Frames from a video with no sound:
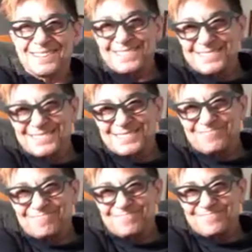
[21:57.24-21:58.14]
very
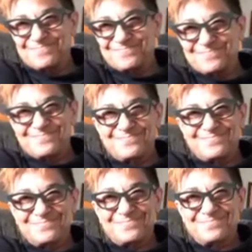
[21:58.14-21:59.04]
motivating to me,
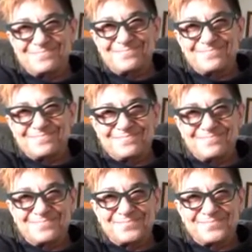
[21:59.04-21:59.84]
and it was probably